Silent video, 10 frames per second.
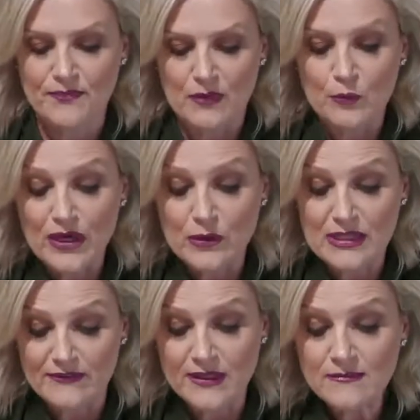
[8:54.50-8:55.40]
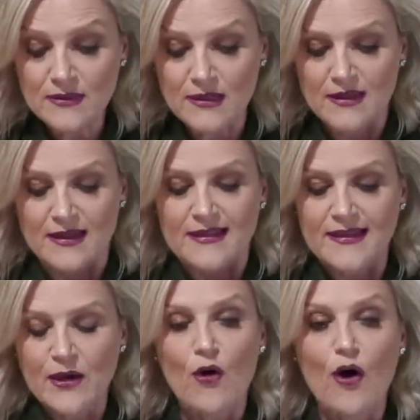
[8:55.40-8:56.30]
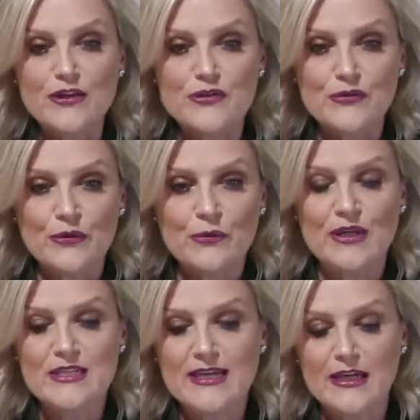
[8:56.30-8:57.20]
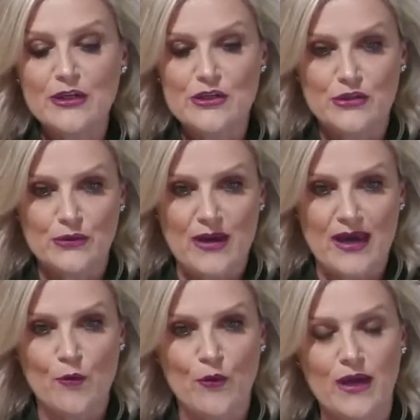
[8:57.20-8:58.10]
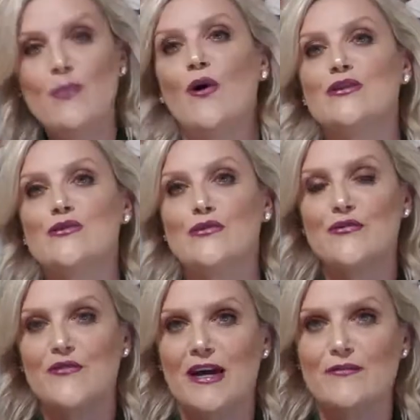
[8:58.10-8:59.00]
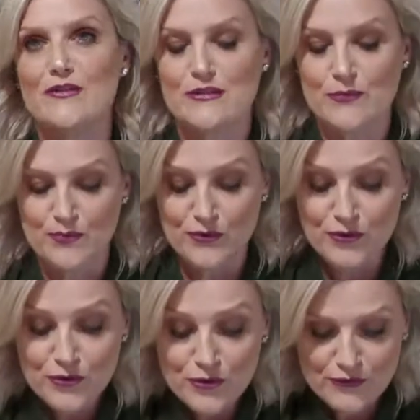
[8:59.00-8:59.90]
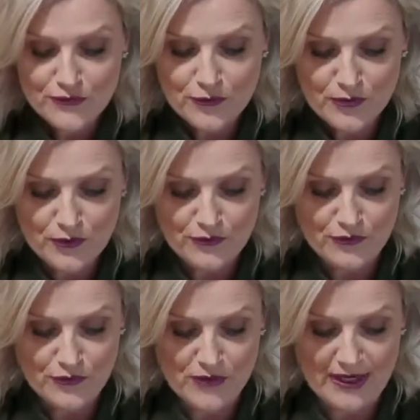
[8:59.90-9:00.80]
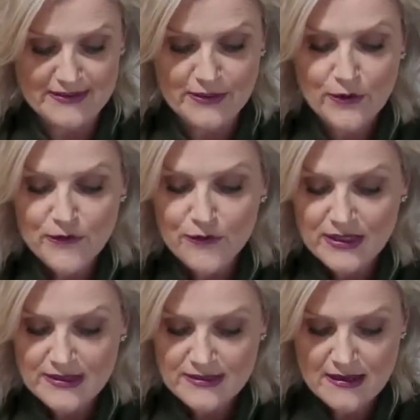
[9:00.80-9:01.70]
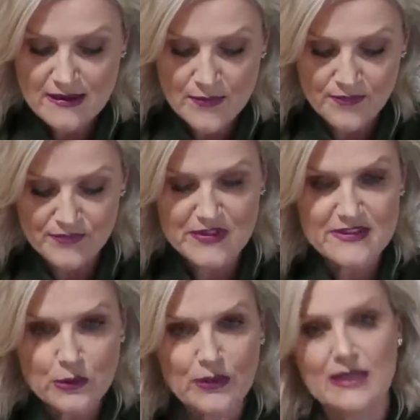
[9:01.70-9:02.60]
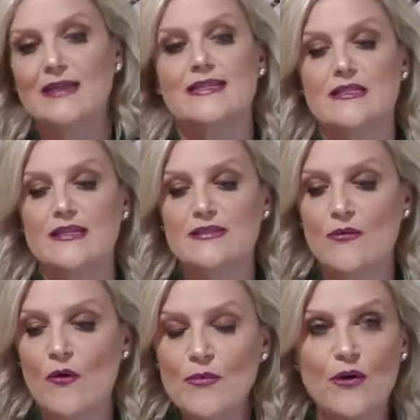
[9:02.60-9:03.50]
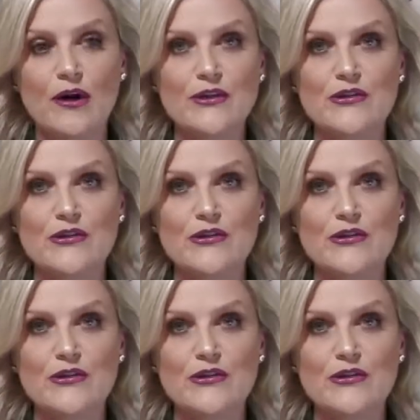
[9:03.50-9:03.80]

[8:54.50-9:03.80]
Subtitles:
living. Now I do, and I'm going to take you to our web, I do favour some beautiful, beautiful greys, and I've written just a quick list here. So I'm going to